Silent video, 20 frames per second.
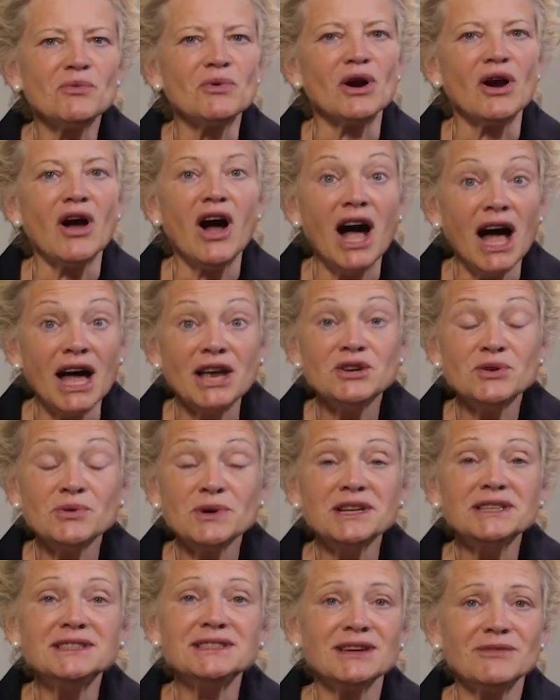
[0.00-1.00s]
were
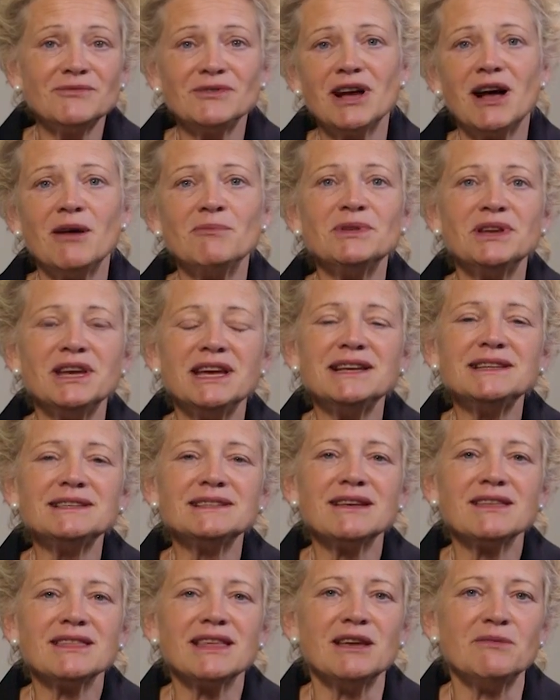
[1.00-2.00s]
hundreds of companies
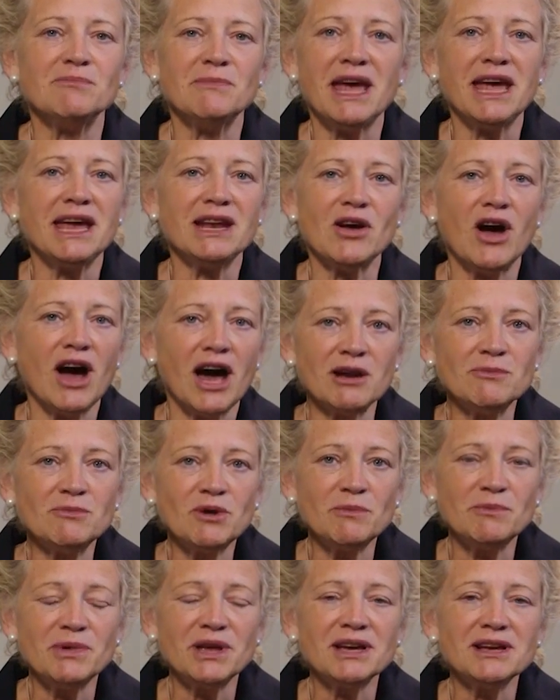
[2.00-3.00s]
that made
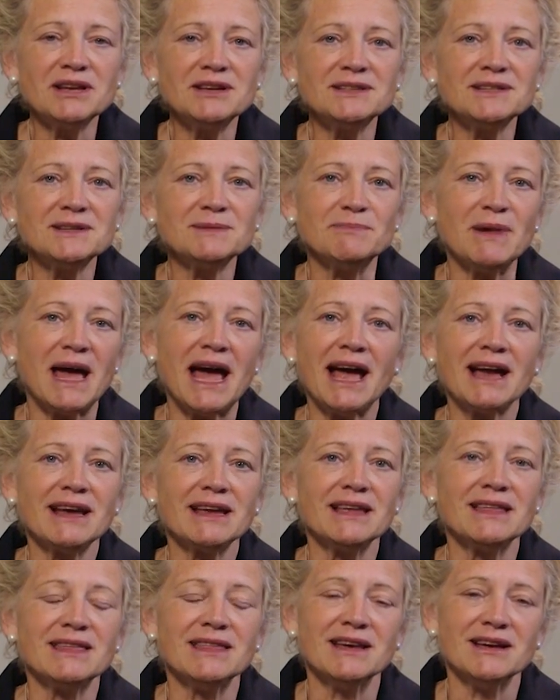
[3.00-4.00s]
automobiles back
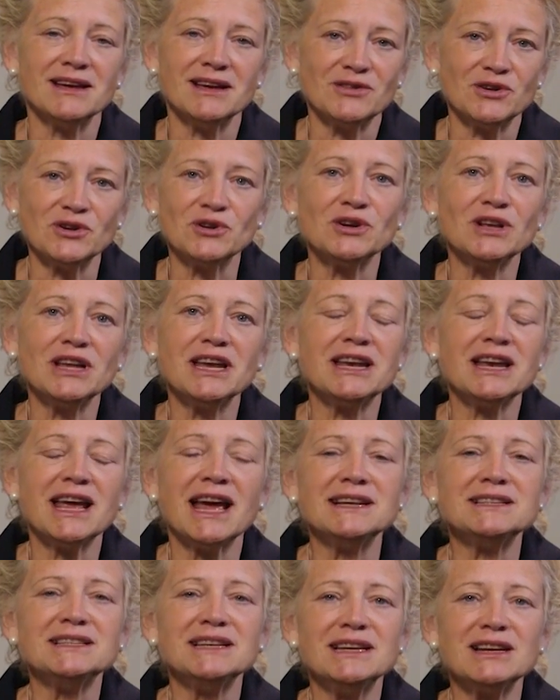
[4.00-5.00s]
in the early
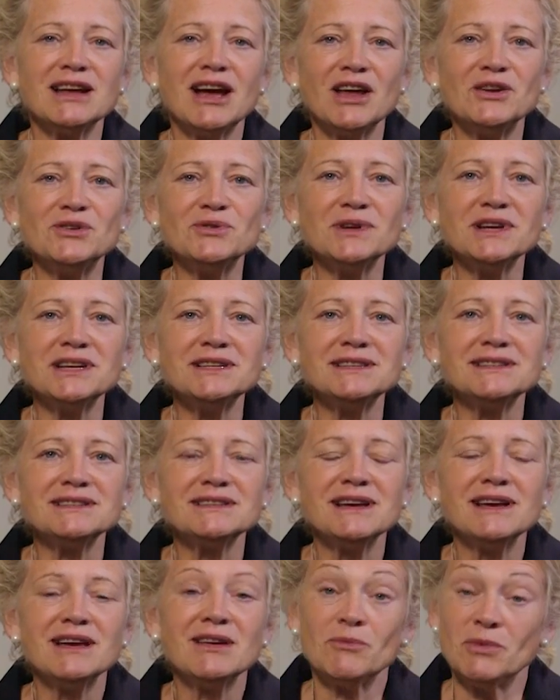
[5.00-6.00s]
1900s?
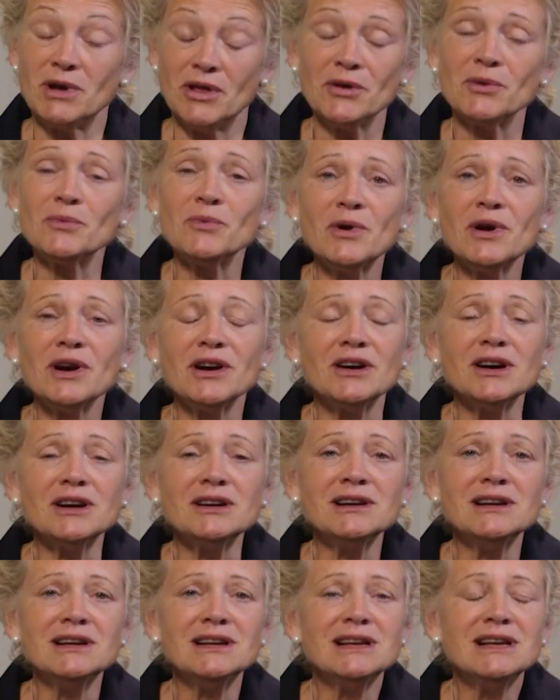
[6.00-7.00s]
Well, there
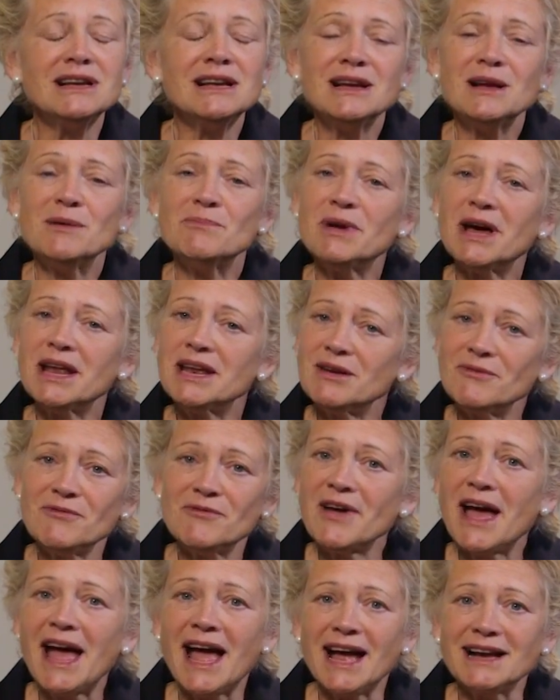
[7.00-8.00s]
were, but in
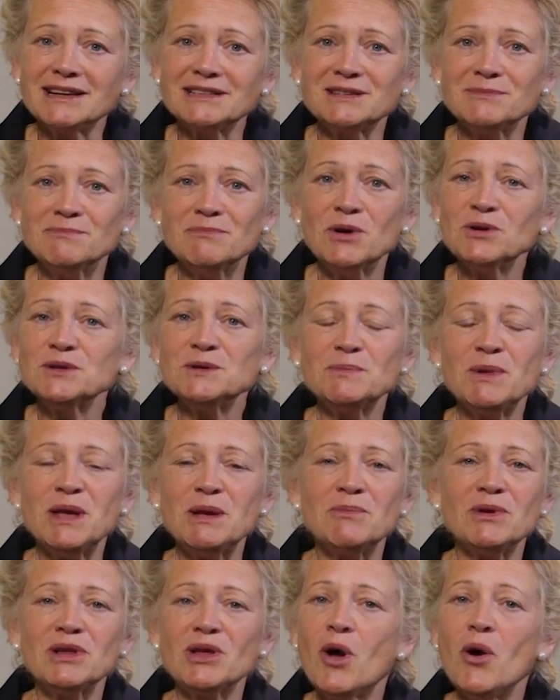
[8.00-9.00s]
fact, most
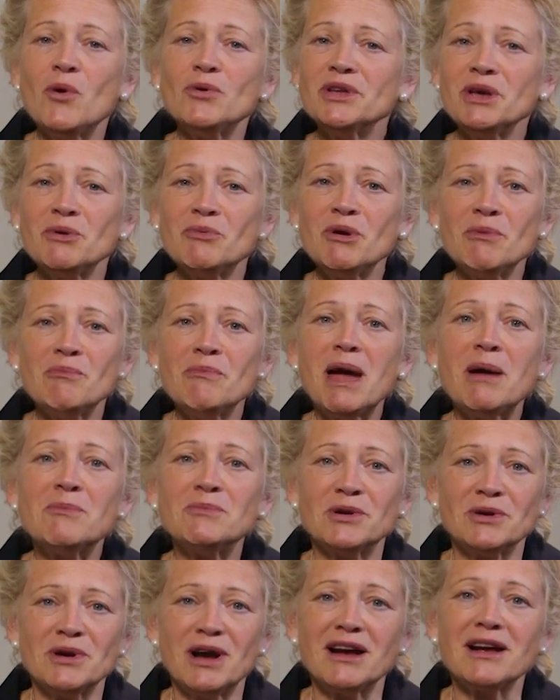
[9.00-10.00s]
people only
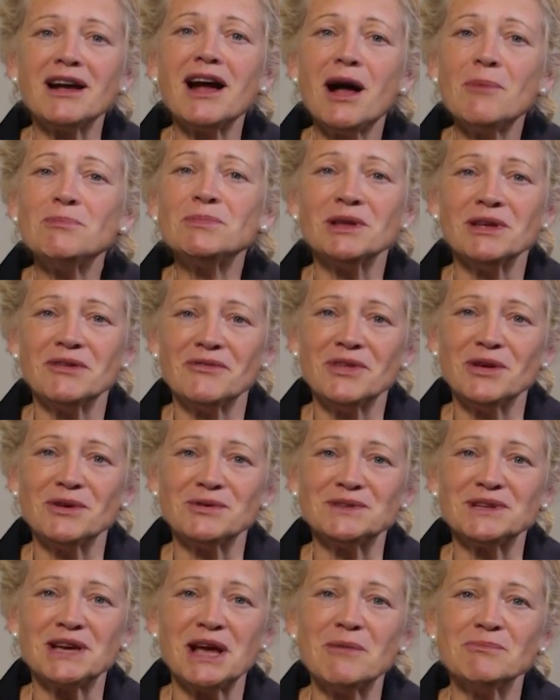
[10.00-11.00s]
remember a couple of
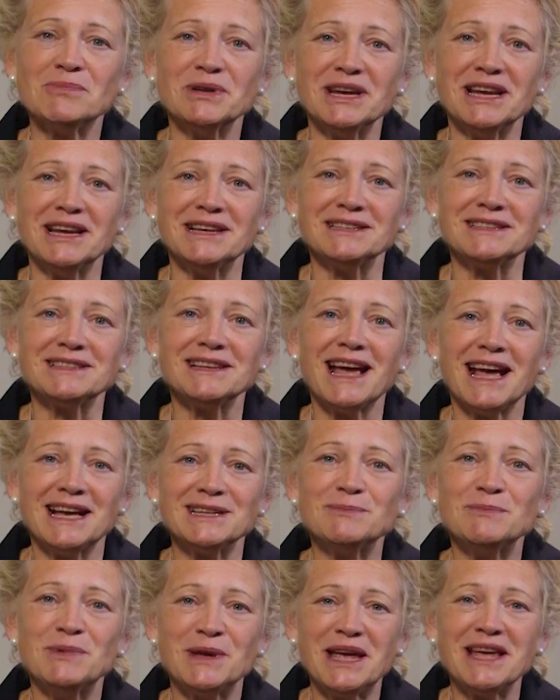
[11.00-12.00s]
those companies
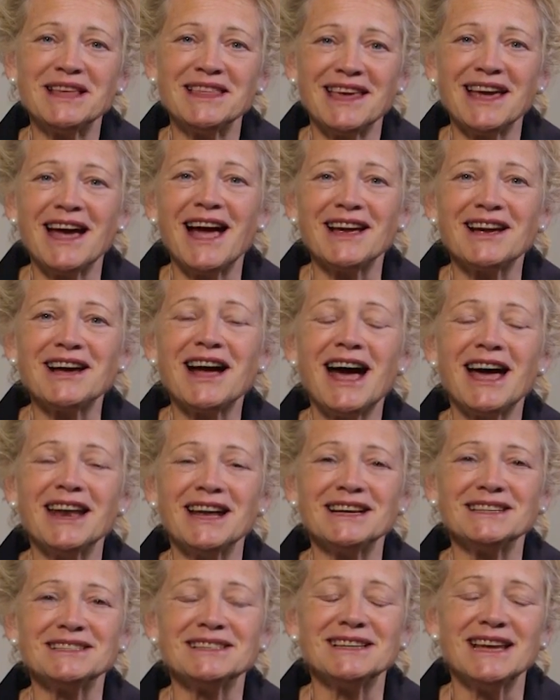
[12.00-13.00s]
as being the
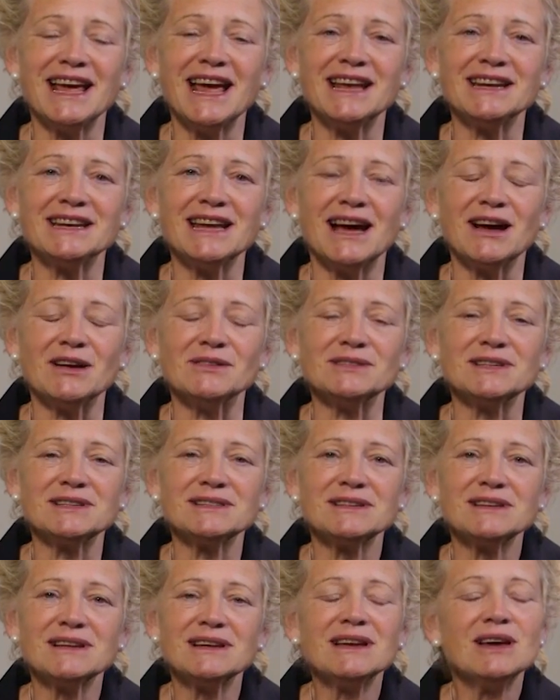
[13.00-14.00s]
iconic standouts.
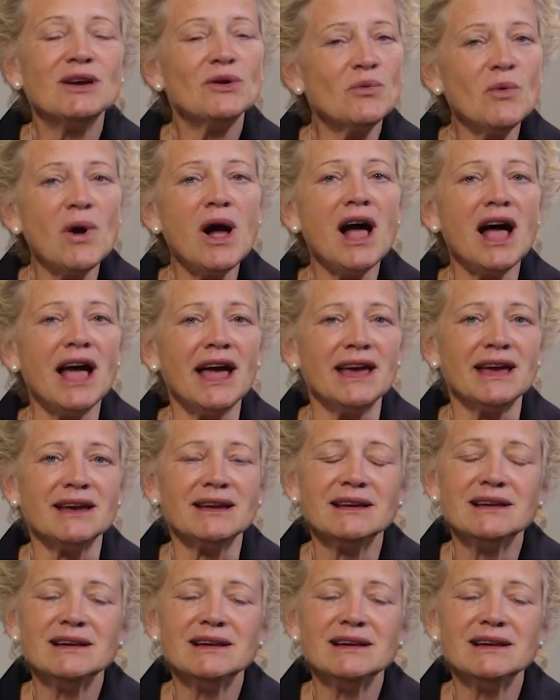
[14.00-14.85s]
Why?